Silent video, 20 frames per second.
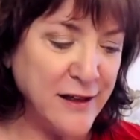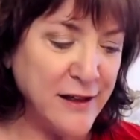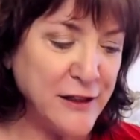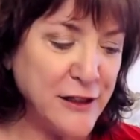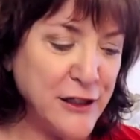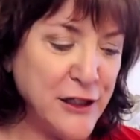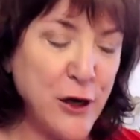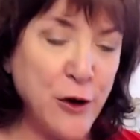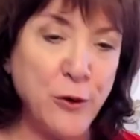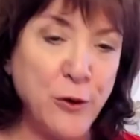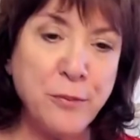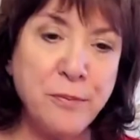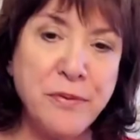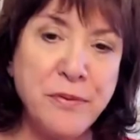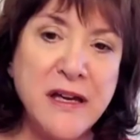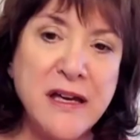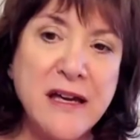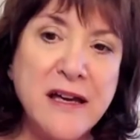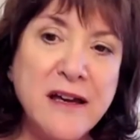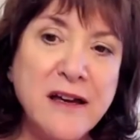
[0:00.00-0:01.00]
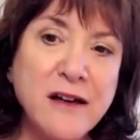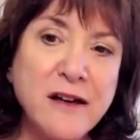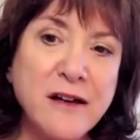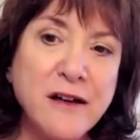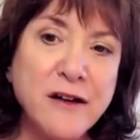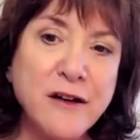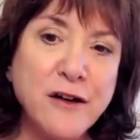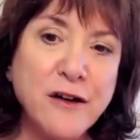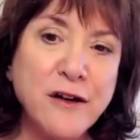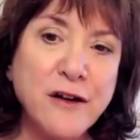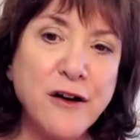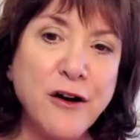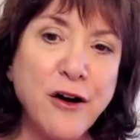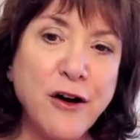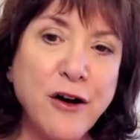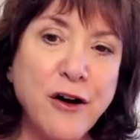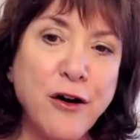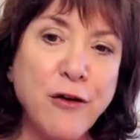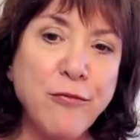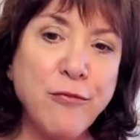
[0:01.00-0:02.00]
You know, be
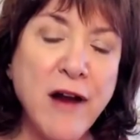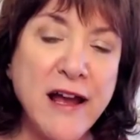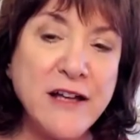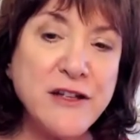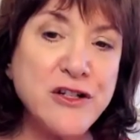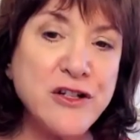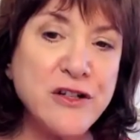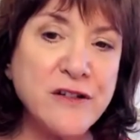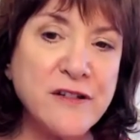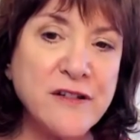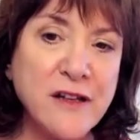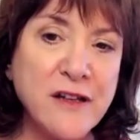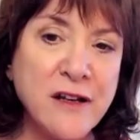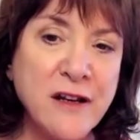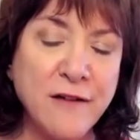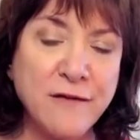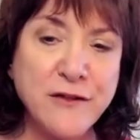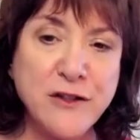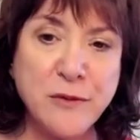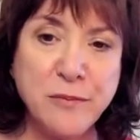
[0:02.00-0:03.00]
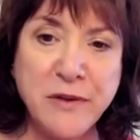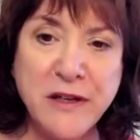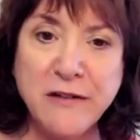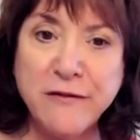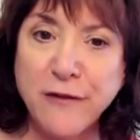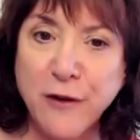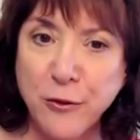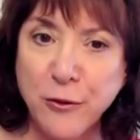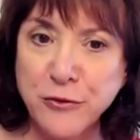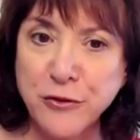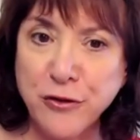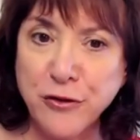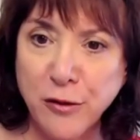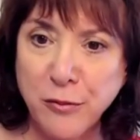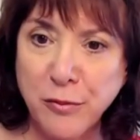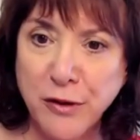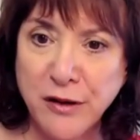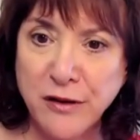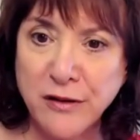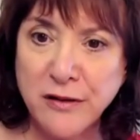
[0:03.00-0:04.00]
courageous enough to be
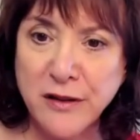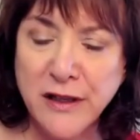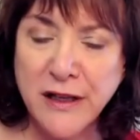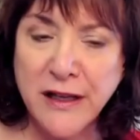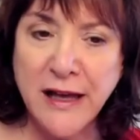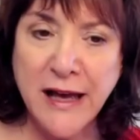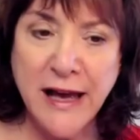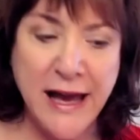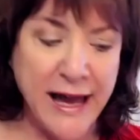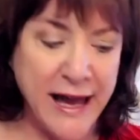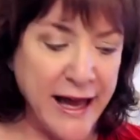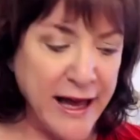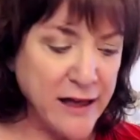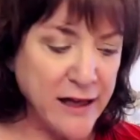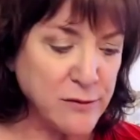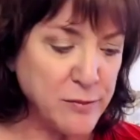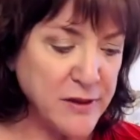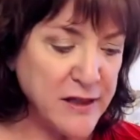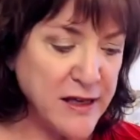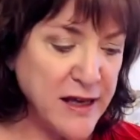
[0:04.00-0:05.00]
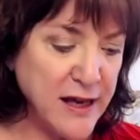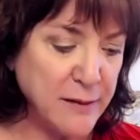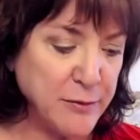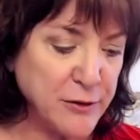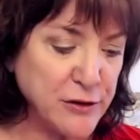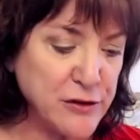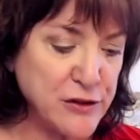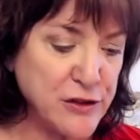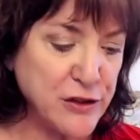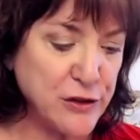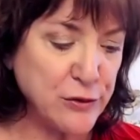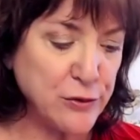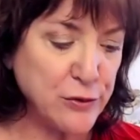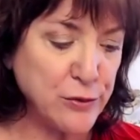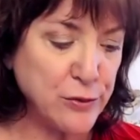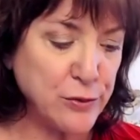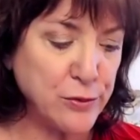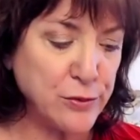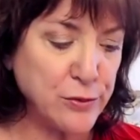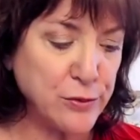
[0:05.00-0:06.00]
vulnerable and be able
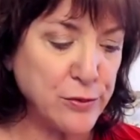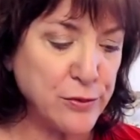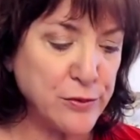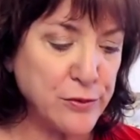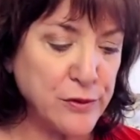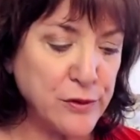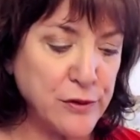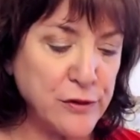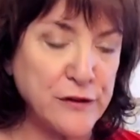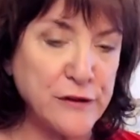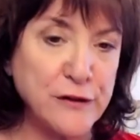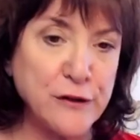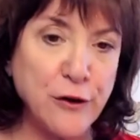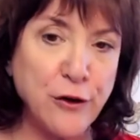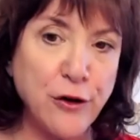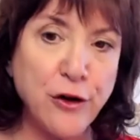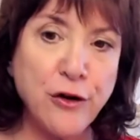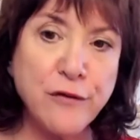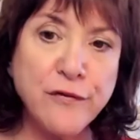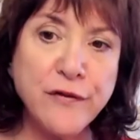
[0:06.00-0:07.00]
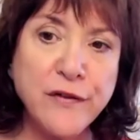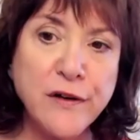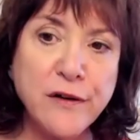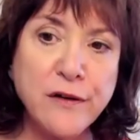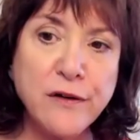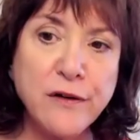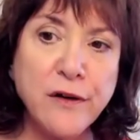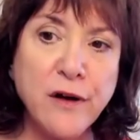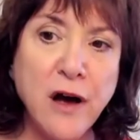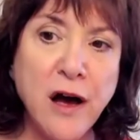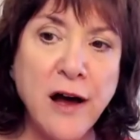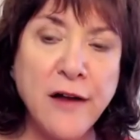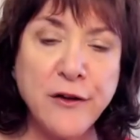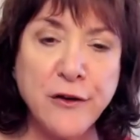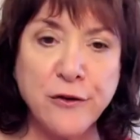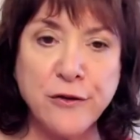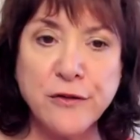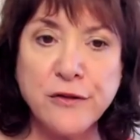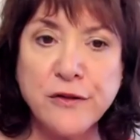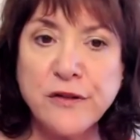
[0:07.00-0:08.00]
to serve
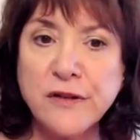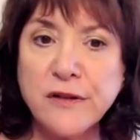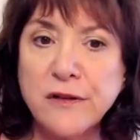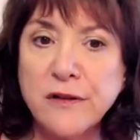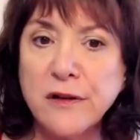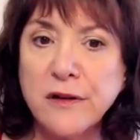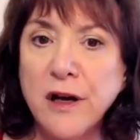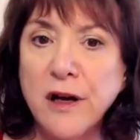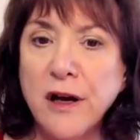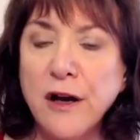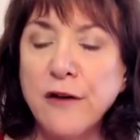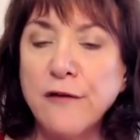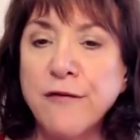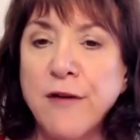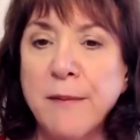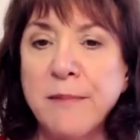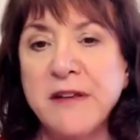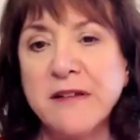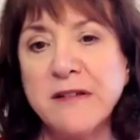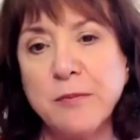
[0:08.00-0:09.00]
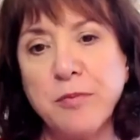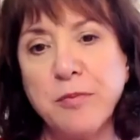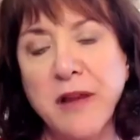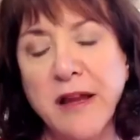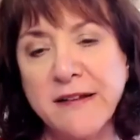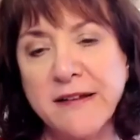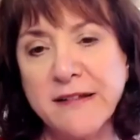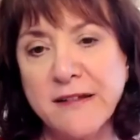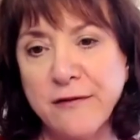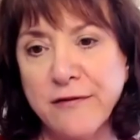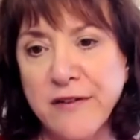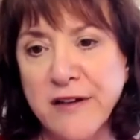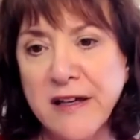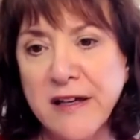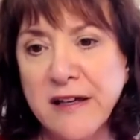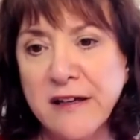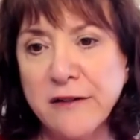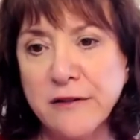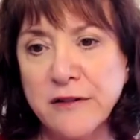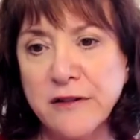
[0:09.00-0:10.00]
others from this place of
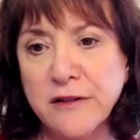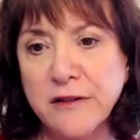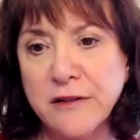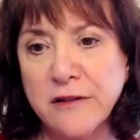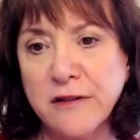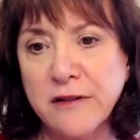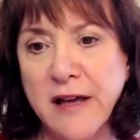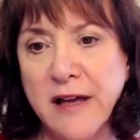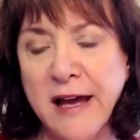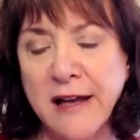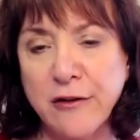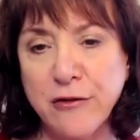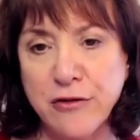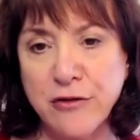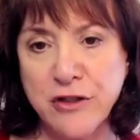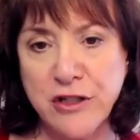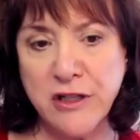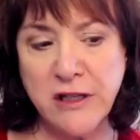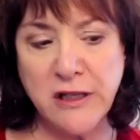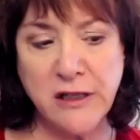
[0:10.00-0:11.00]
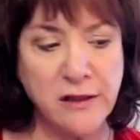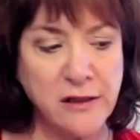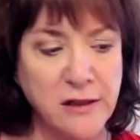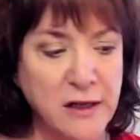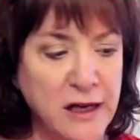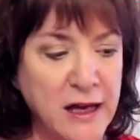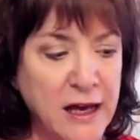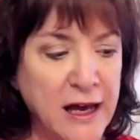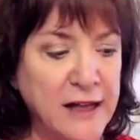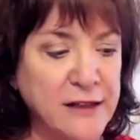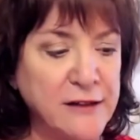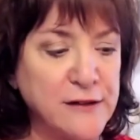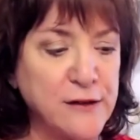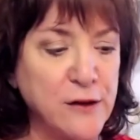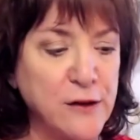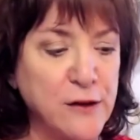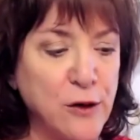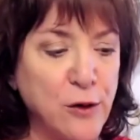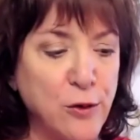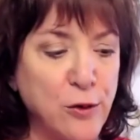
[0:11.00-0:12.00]
healed energy. And
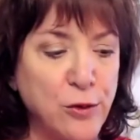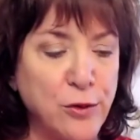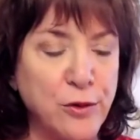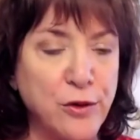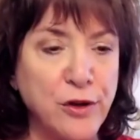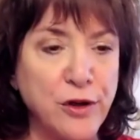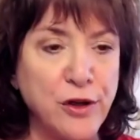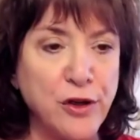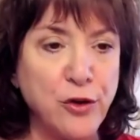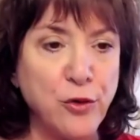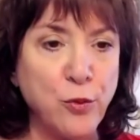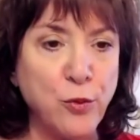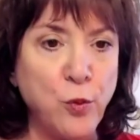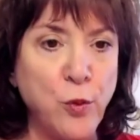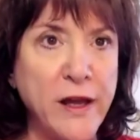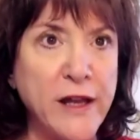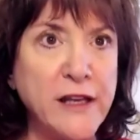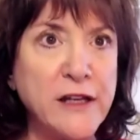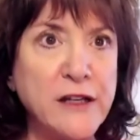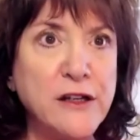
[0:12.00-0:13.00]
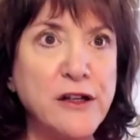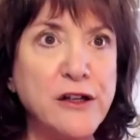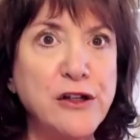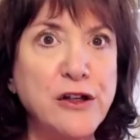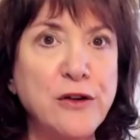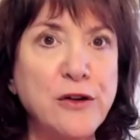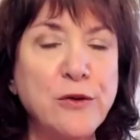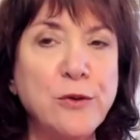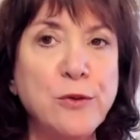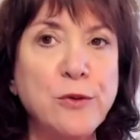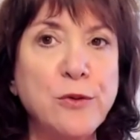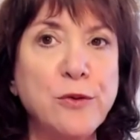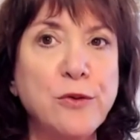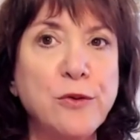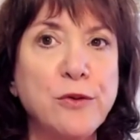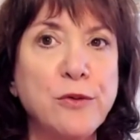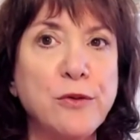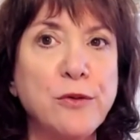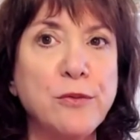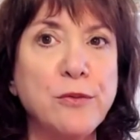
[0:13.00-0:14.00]
so when you
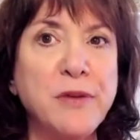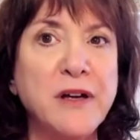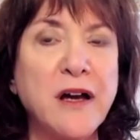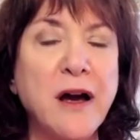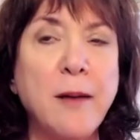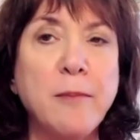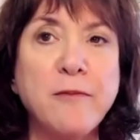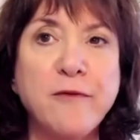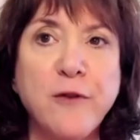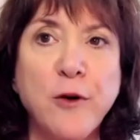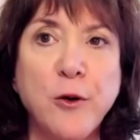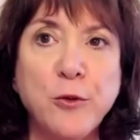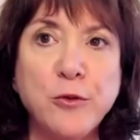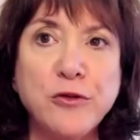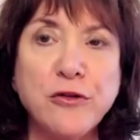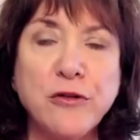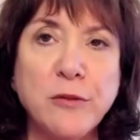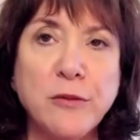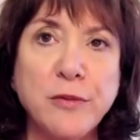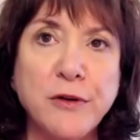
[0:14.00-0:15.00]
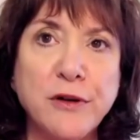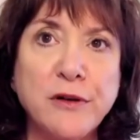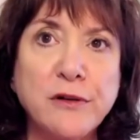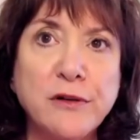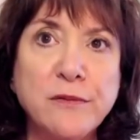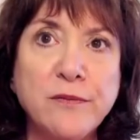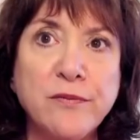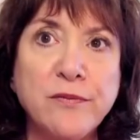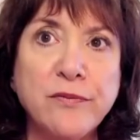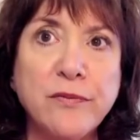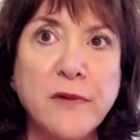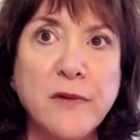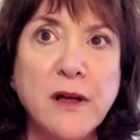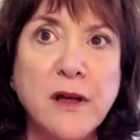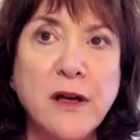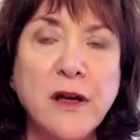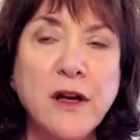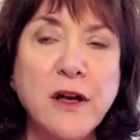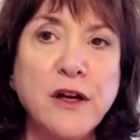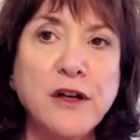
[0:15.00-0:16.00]
become vulnerable,
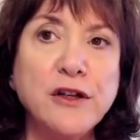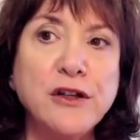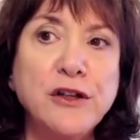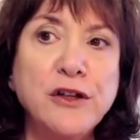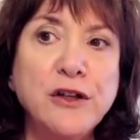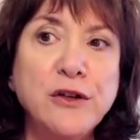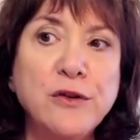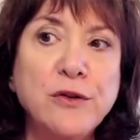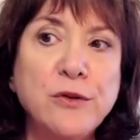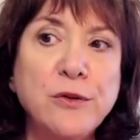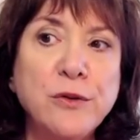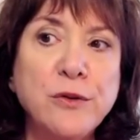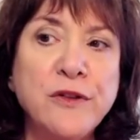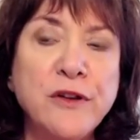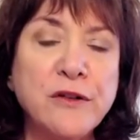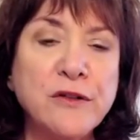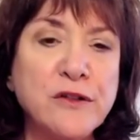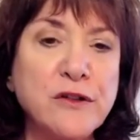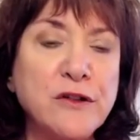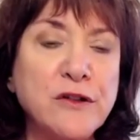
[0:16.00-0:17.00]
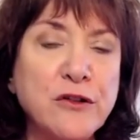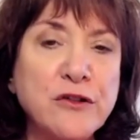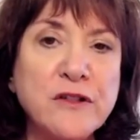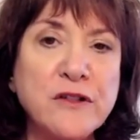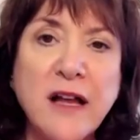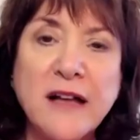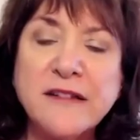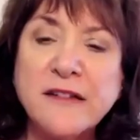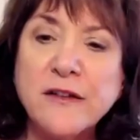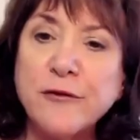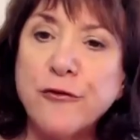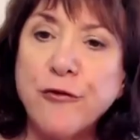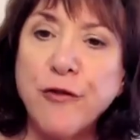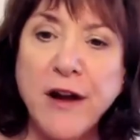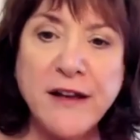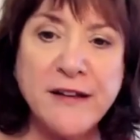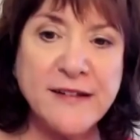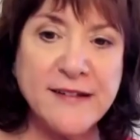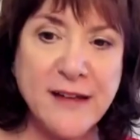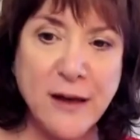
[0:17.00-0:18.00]
You there's there's lots of
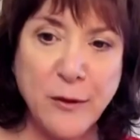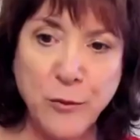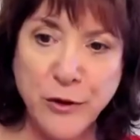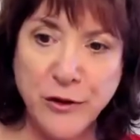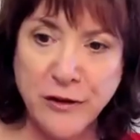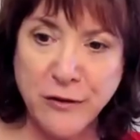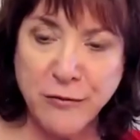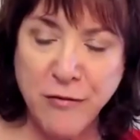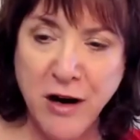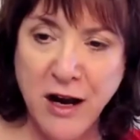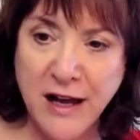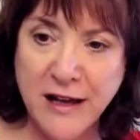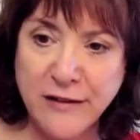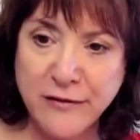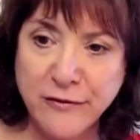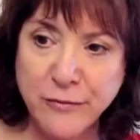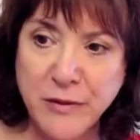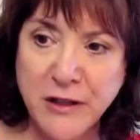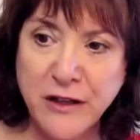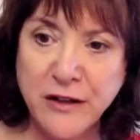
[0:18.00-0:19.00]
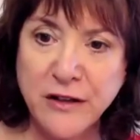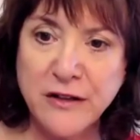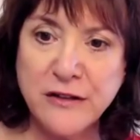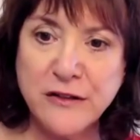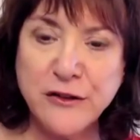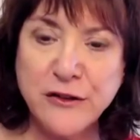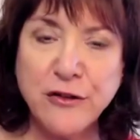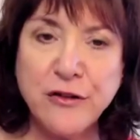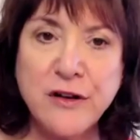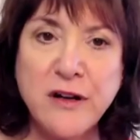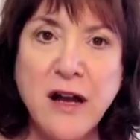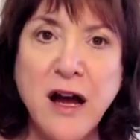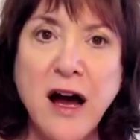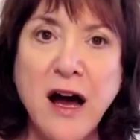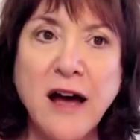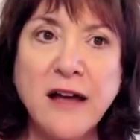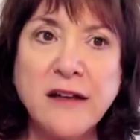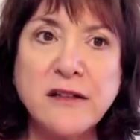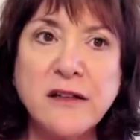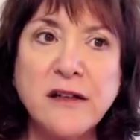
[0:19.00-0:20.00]
grace that will arrive, because you're
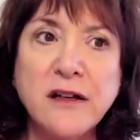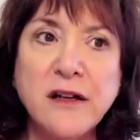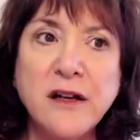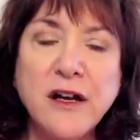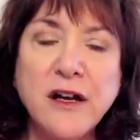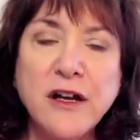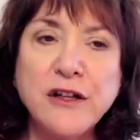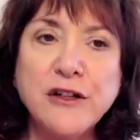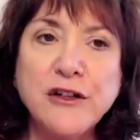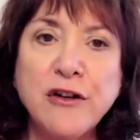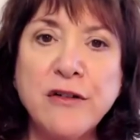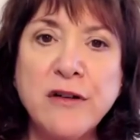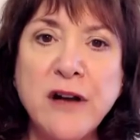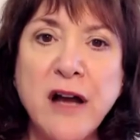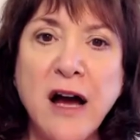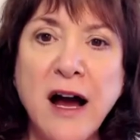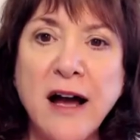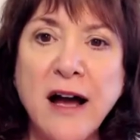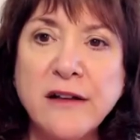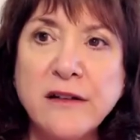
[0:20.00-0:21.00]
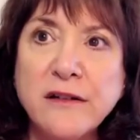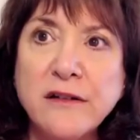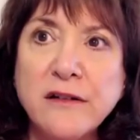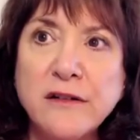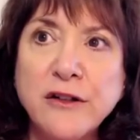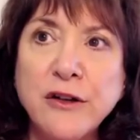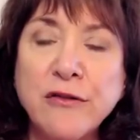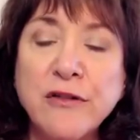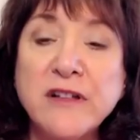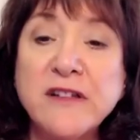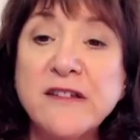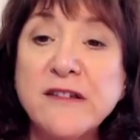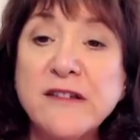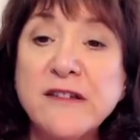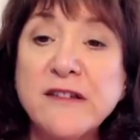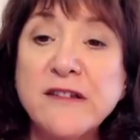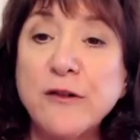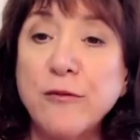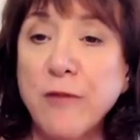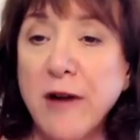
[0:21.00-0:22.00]
not you're not you're in
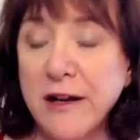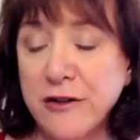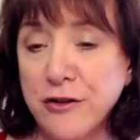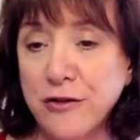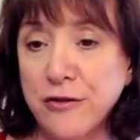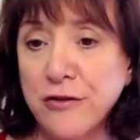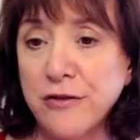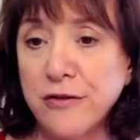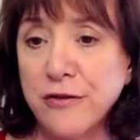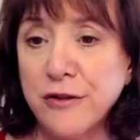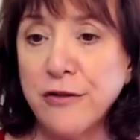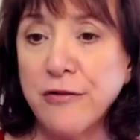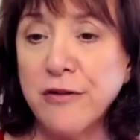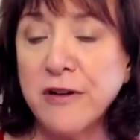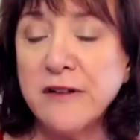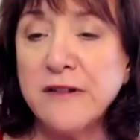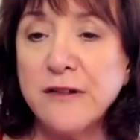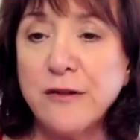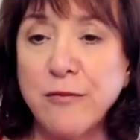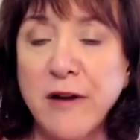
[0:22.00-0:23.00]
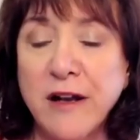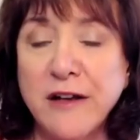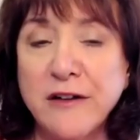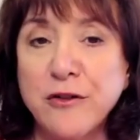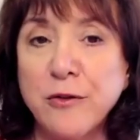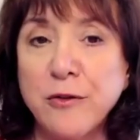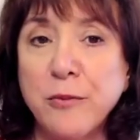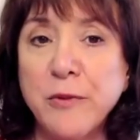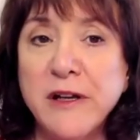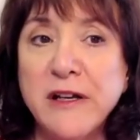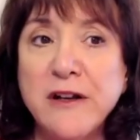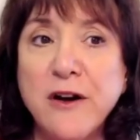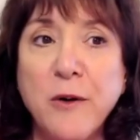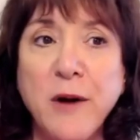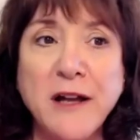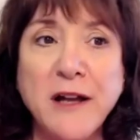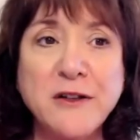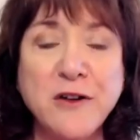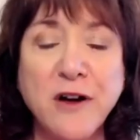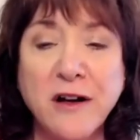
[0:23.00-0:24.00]
surrender. You're in surrender. And we know
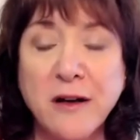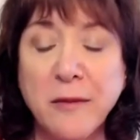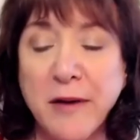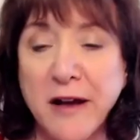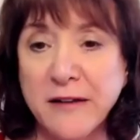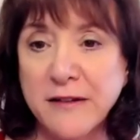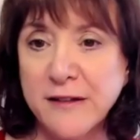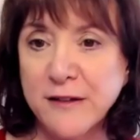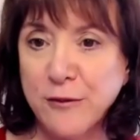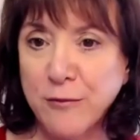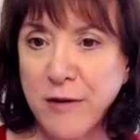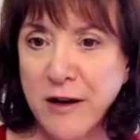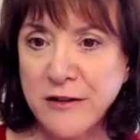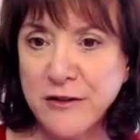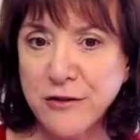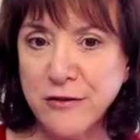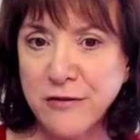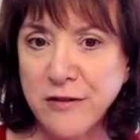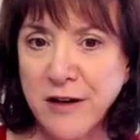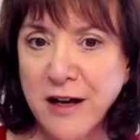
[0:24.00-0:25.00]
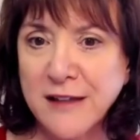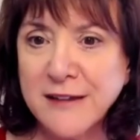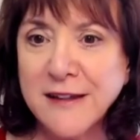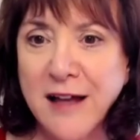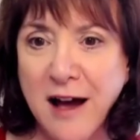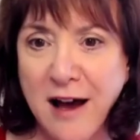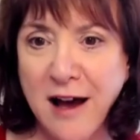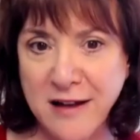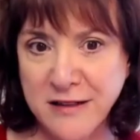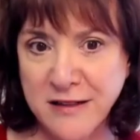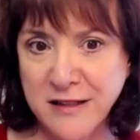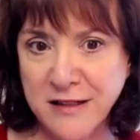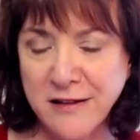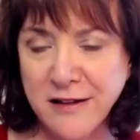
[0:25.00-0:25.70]
I talk about surrender a lot.